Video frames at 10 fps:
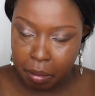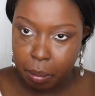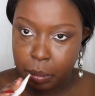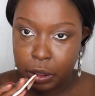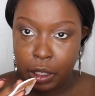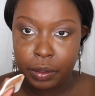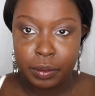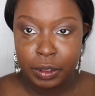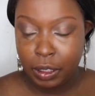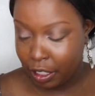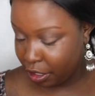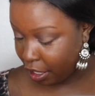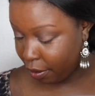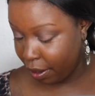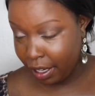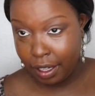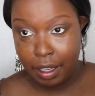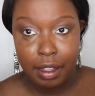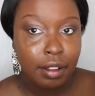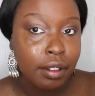No. So I tried wetting
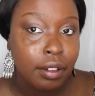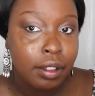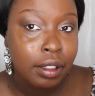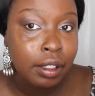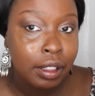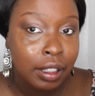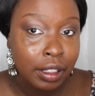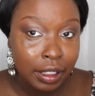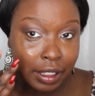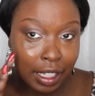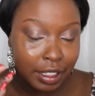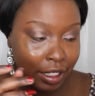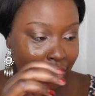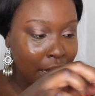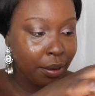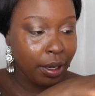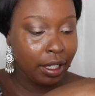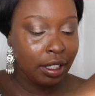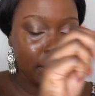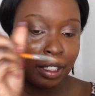it, and clearly that did not work.